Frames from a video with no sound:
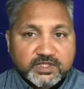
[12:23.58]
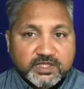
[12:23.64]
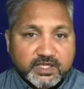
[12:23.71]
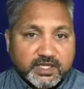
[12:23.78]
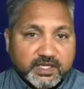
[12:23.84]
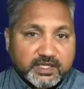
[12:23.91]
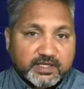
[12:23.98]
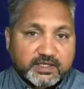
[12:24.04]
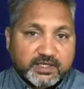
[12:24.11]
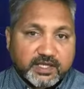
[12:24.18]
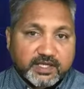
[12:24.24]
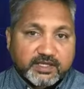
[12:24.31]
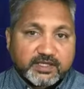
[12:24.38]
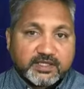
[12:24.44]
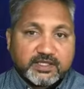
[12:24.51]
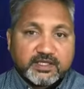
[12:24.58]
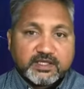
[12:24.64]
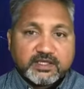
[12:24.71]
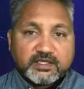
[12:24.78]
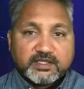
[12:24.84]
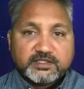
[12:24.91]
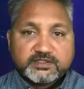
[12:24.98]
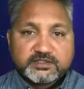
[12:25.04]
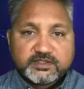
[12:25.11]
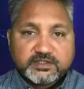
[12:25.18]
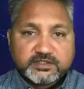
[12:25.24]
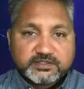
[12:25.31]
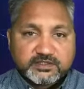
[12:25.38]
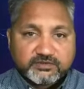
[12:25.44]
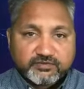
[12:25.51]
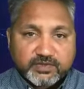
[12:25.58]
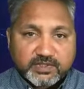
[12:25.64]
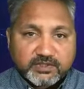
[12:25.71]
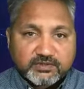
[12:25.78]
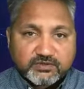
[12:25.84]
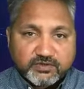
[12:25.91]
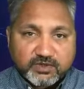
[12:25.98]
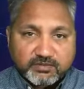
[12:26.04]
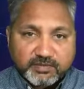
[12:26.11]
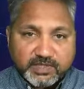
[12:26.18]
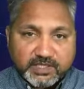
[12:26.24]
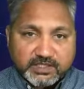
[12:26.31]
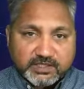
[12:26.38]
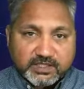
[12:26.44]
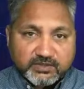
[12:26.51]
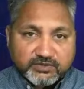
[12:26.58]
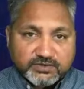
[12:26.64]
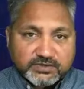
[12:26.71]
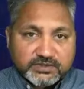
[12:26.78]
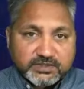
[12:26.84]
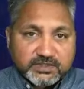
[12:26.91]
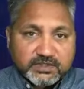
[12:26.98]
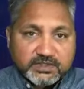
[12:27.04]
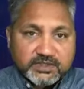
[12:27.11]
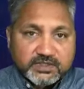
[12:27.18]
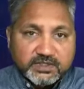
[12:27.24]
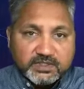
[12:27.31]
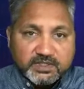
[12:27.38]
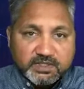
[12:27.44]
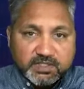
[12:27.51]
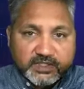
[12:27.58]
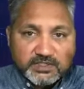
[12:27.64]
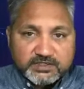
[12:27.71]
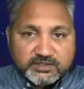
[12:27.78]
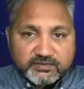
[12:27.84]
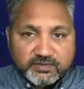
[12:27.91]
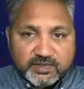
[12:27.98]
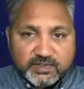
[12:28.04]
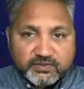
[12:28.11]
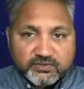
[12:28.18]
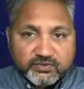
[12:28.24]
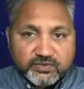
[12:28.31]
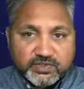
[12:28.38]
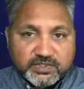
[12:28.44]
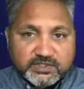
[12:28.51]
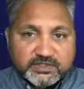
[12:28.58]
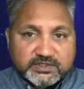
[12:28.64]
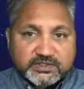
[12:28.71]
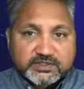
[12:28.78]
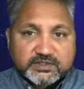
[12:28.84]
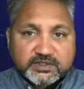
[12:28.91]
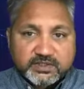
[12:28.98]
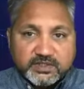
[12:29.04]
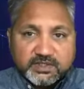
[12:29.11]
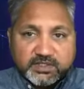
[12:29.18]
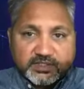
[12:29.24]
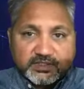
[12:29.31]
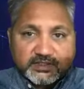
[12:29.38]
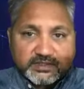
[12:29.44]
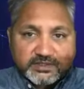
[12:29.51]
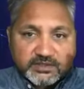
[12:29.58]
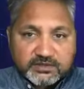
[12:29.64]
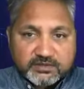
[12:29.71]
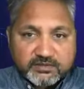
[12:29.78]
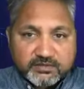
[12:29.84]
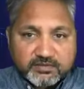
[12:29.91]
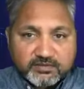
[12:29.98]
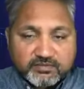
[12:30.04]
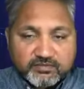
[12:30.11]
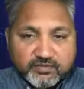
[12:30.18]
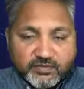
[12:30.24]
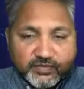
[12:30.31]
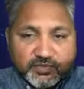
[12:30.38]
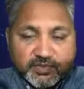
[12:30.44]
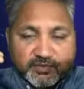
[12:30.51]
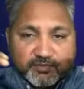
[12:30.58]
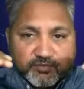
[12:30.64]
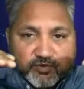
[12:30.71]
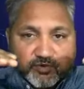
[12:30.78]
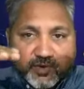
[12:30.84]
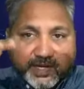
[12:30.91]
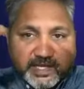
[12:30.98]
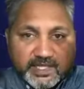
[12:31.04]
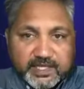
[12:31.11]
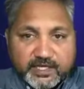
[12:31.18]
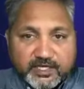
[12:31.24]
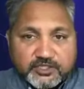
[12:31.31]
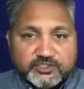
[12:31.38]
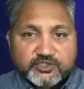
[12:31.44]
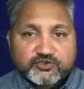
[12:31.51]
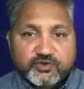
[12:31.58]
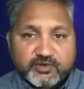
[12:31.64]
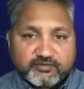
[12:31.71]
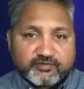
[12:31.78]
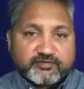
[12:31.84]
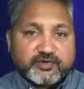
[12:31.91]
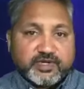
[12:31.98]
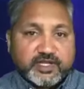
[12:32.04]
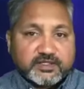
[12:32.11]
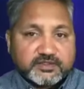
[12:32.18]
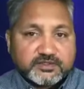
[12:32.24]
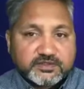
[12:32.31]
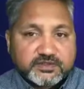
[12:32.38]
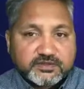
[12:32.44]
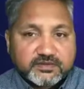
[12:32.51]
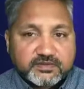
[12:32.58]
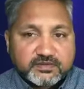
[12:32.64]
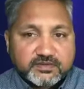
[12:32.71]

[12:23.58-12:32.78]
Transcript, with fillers: and, and he is, is the one, not Melek Taos, he is the one who is, is providing energy to everyone else.